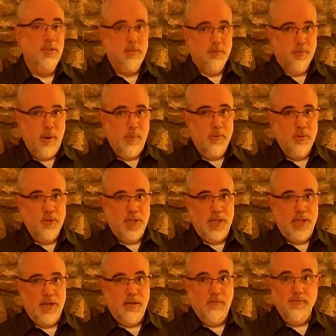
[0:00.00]

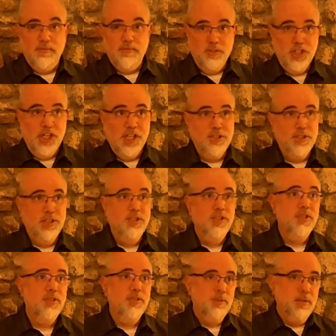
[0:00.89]
representative of
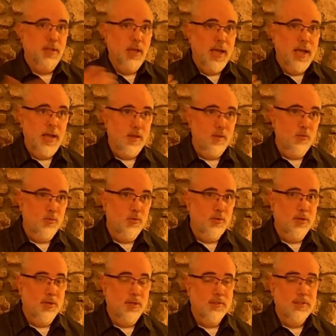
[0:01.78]
Jesus, the light of the
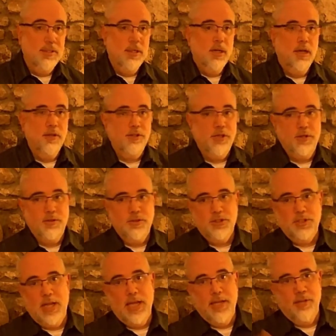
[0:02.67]
world. On the other
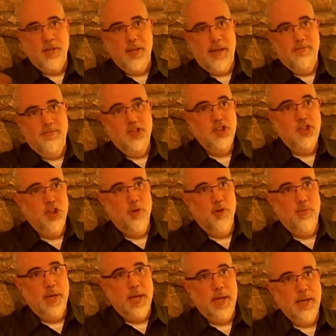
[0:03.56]
side, you have the
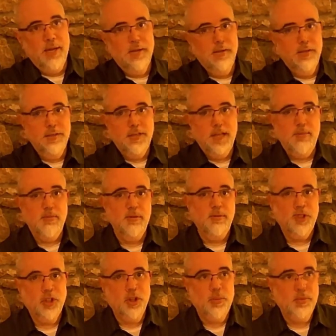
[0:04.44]
showbread, the table of
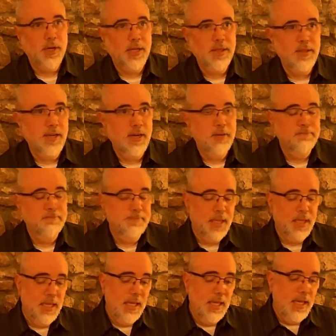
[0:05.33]
showbread there,
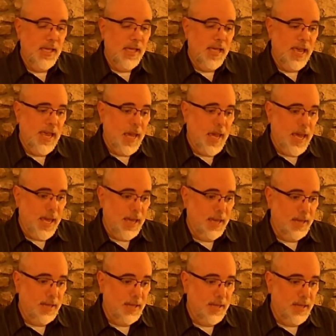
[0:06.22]

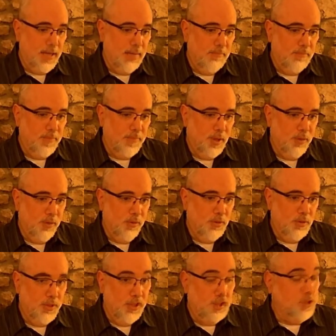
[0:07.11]
and
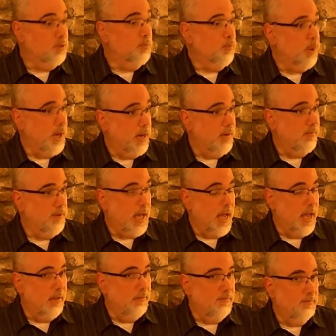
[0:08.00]
which he's the bread of
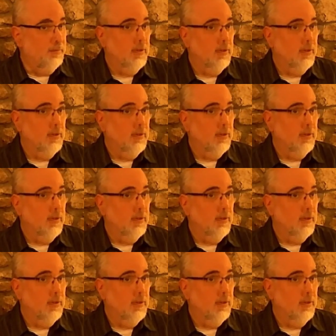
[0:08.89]
life.